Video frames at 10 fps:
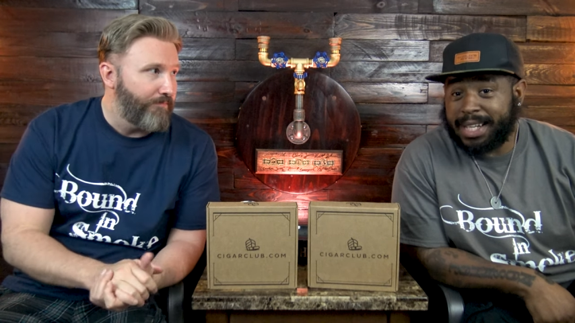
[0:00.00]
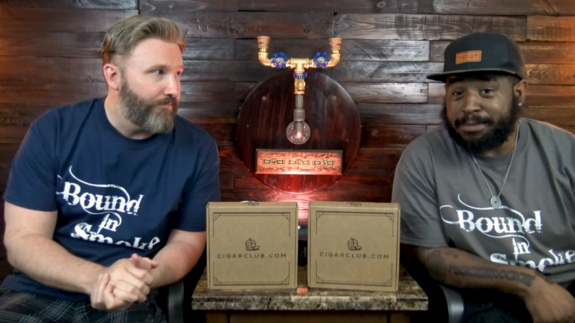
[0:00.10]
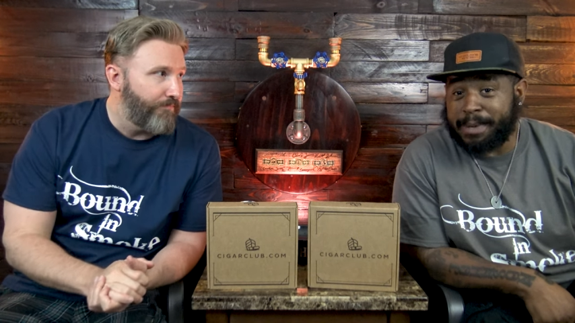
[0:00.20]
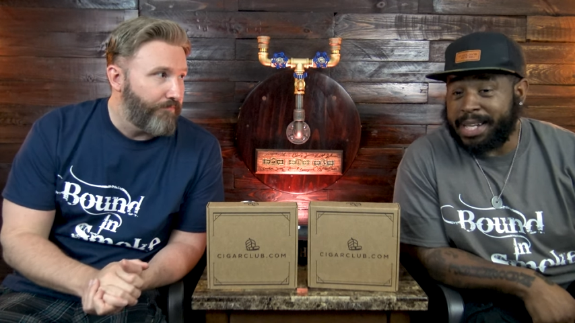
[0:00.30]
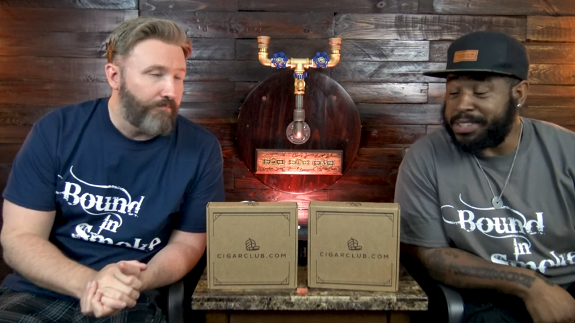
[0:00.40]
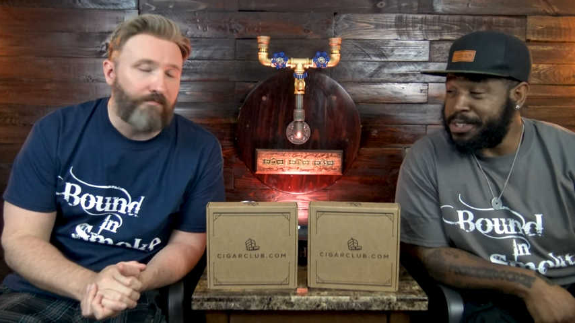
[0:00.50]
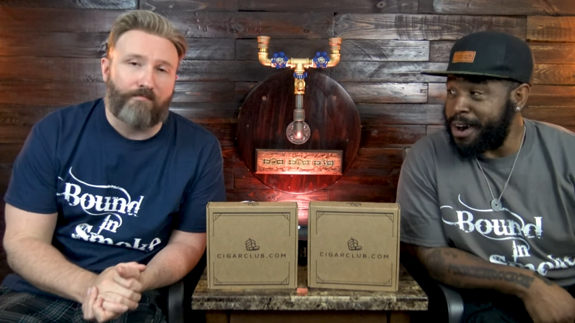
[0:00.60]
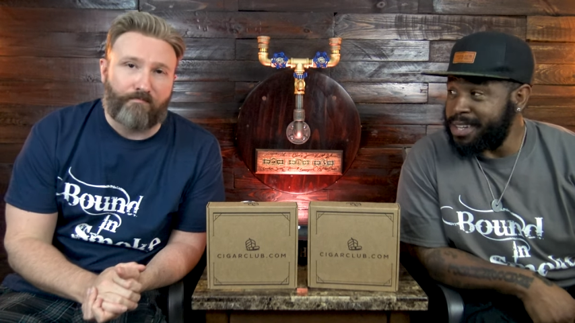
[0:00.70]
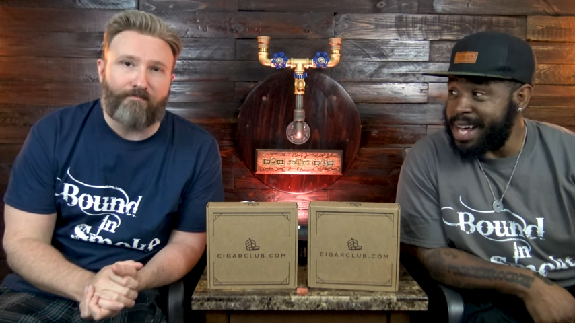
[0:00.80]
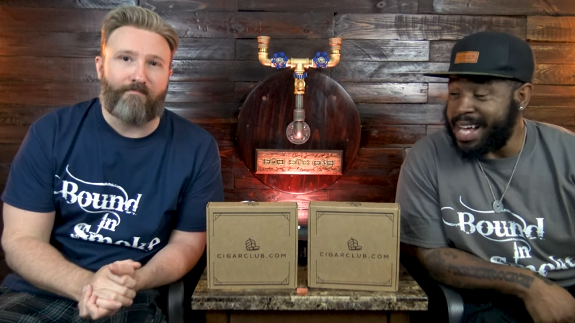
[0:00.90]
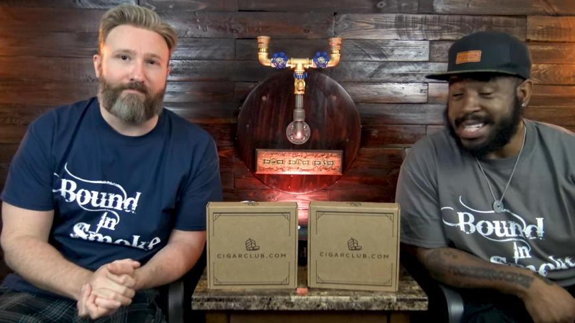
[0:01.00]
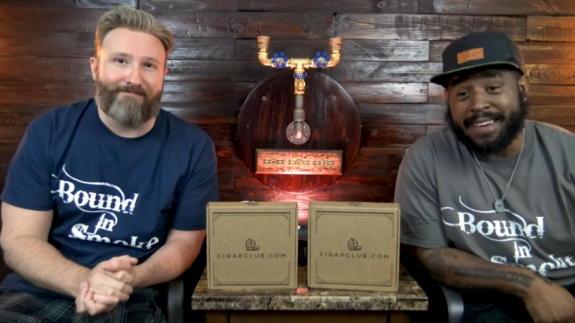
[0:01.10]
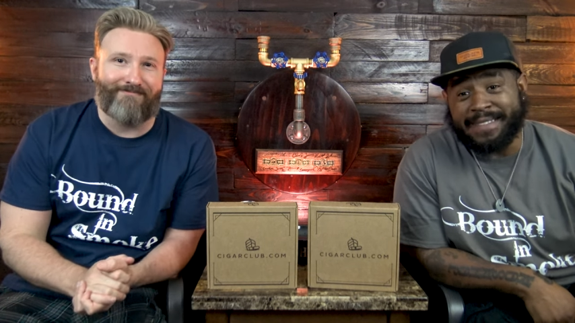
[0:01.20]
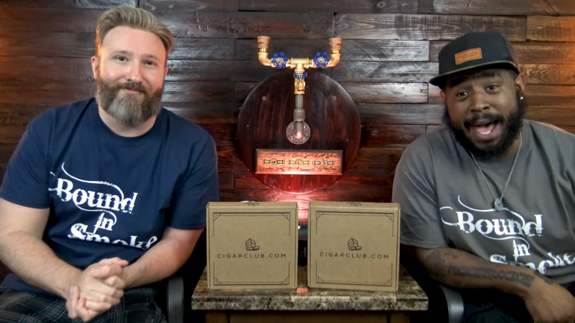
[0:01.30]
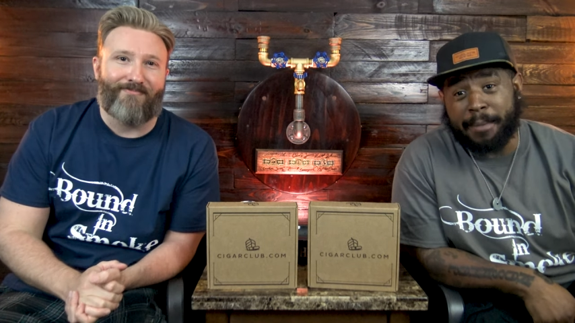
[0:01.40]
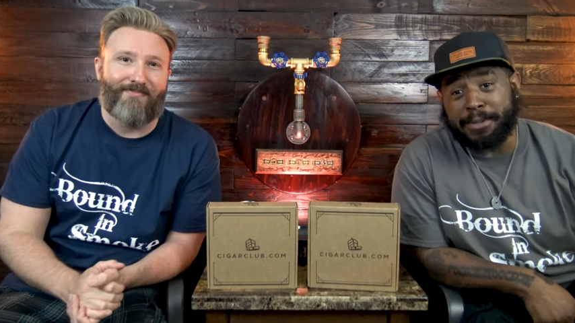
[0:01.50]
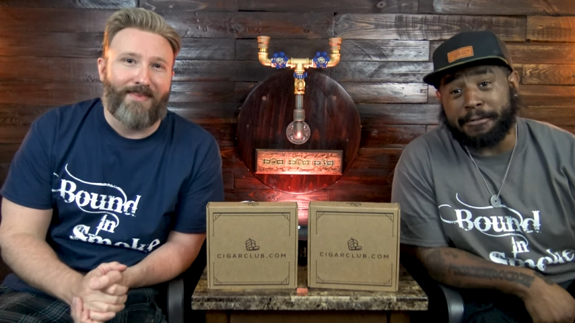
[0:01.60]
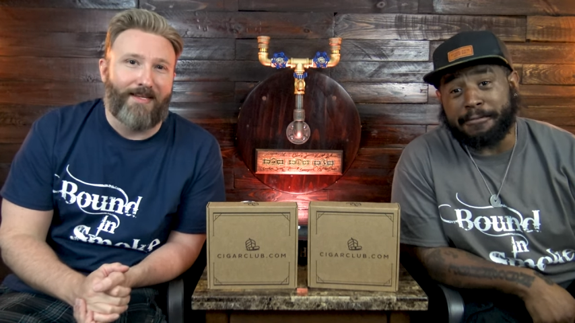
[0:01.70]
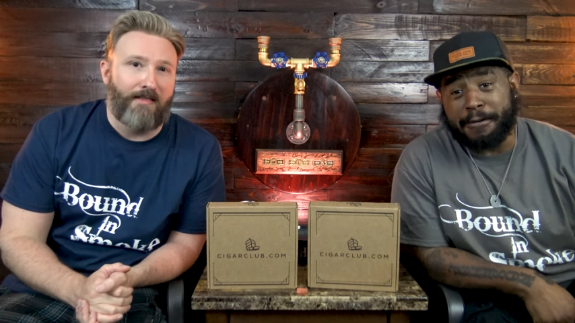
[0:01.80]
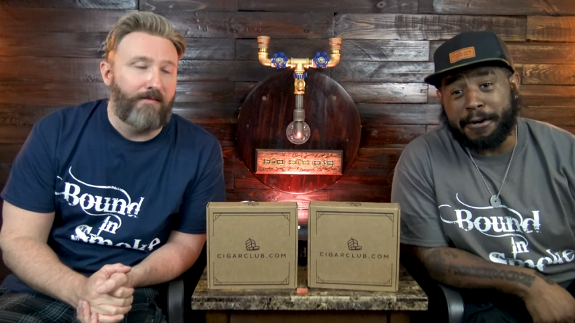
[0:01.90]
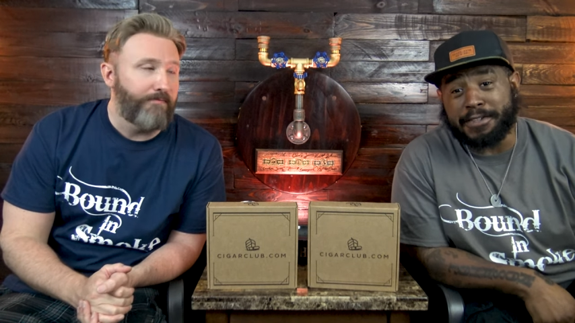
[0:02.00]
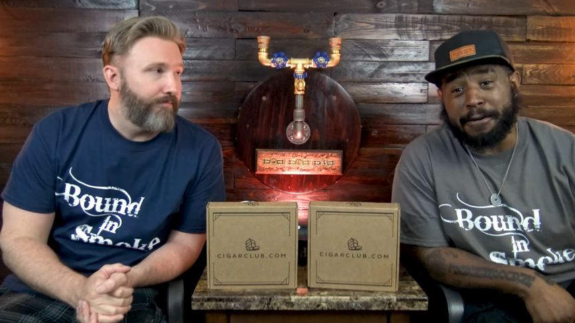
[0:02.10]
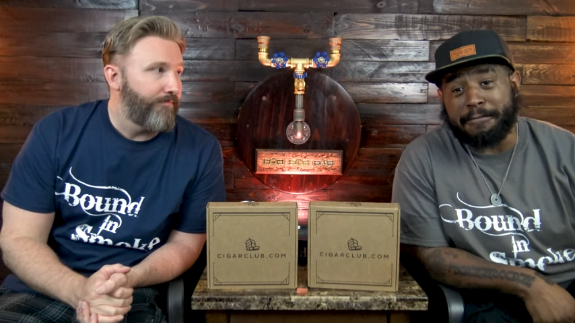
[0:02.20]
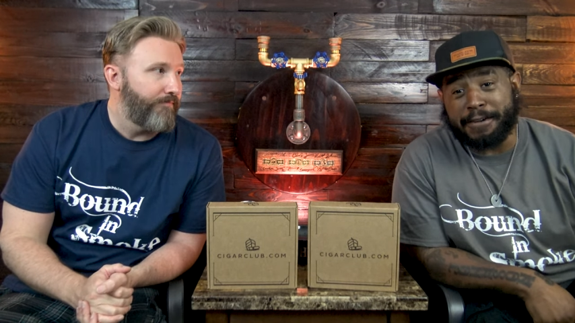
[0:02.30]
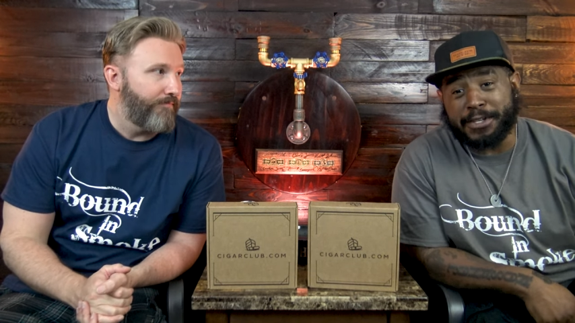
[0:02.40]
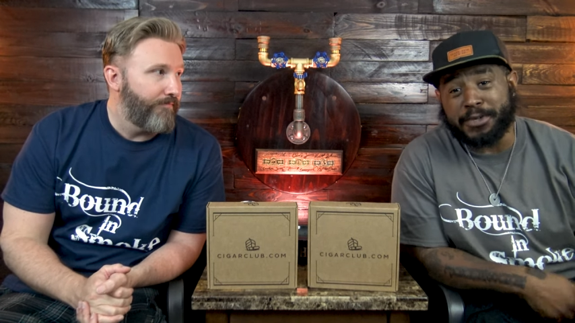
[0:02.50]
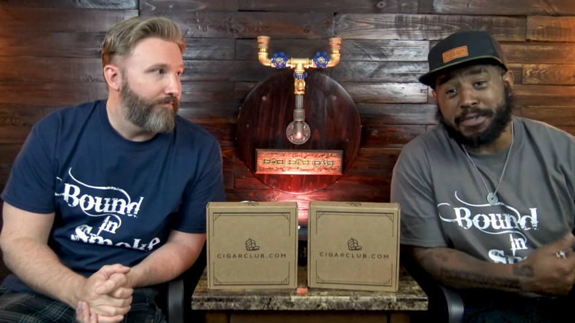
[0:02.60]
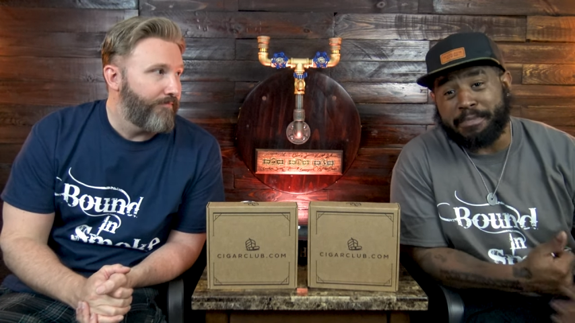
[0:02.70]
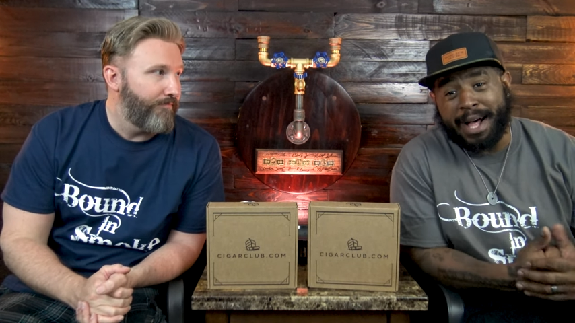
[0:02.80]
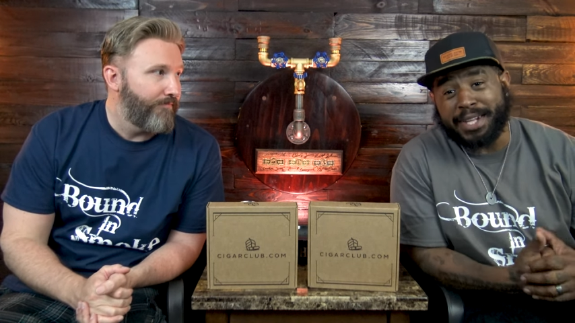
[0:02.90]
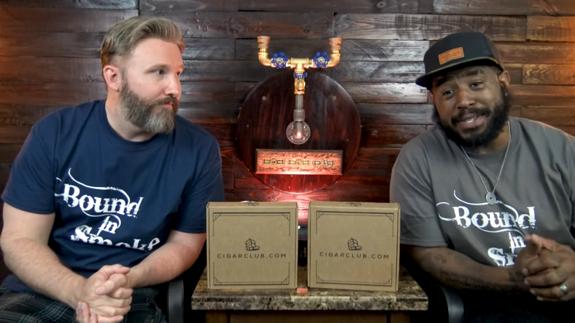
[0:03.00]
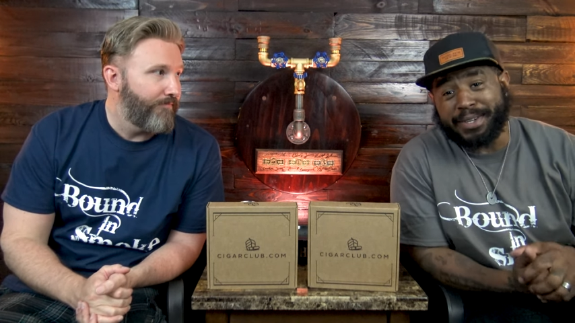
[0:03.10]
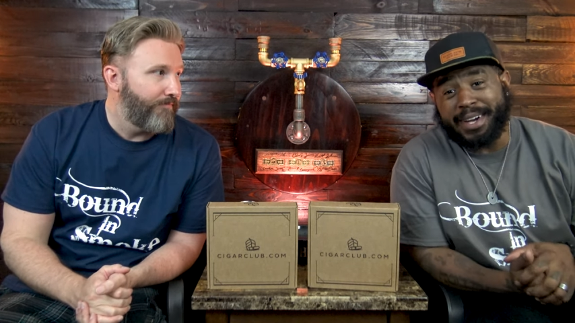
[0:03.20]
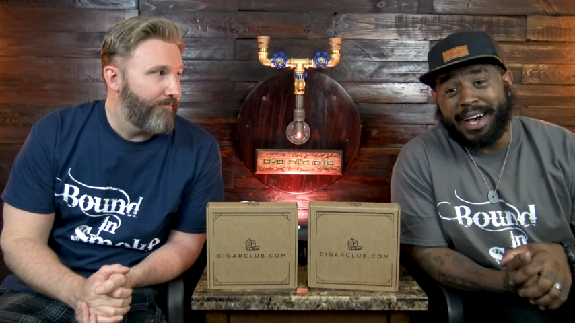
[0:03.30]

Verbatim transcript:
Speaker 1: It is, man. The Cigar Titans have nabbed their first official sponsor